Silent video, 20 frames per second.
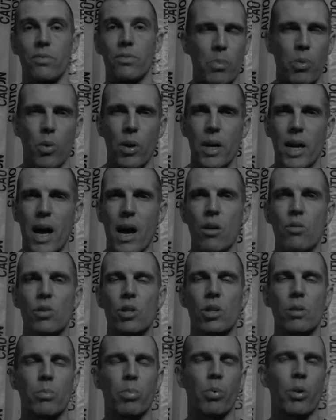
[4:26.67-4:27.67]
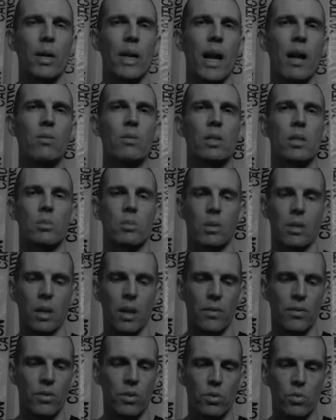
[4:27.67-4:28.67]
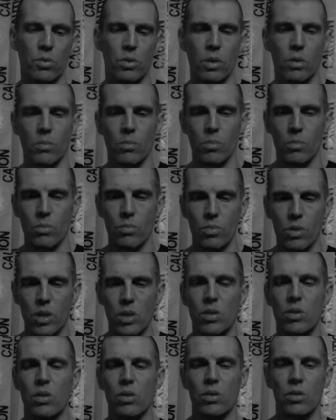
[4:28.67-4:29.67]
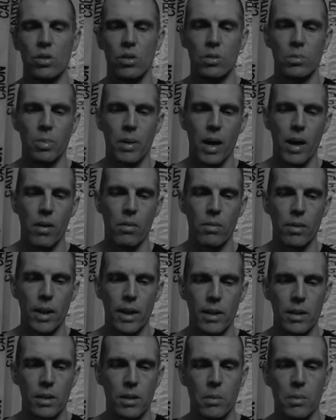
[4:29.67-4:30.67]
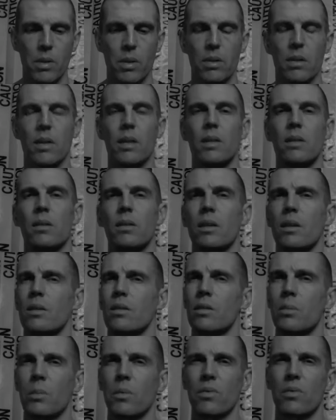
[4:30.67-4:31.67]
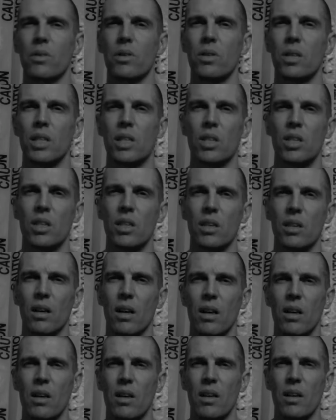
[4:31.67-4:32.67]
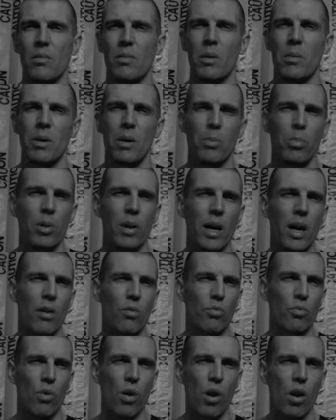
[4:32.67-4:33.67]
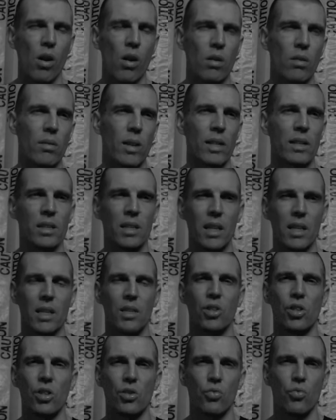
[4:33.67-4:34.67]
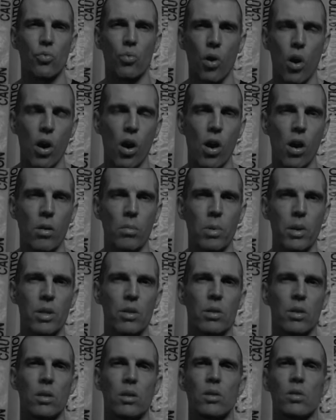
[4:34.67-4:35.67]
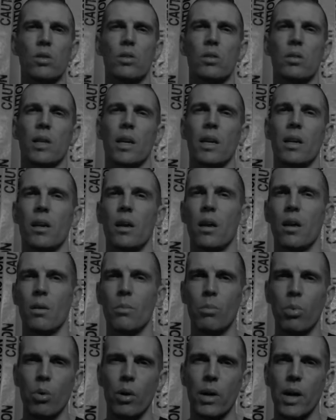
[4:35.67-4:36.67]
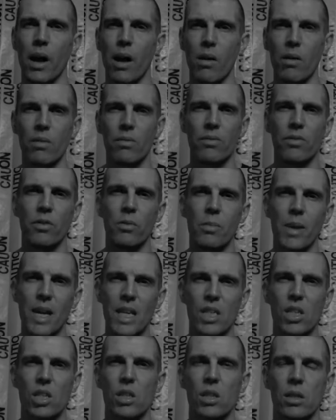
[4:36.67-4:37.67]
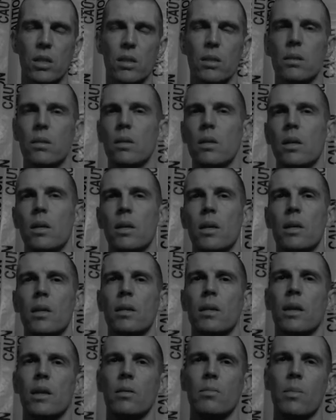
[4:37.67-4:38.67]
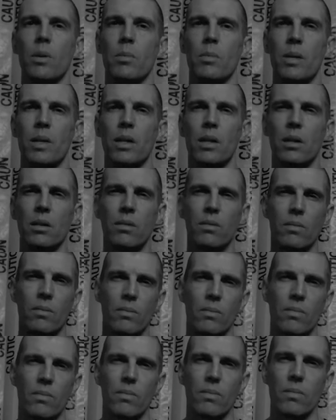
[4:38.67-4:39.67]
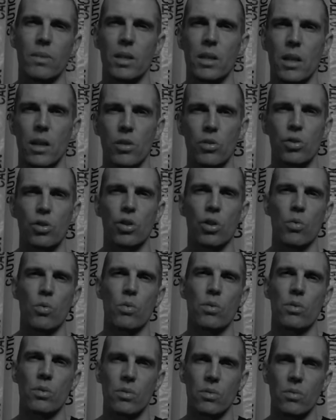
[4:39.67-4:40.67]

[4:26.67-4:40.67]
You can point out some stuff, do some research about like some of the things that some of her teaching, even if you point out wrong, like say that she's wrong, but you can just like point out information that maybe, you know, show her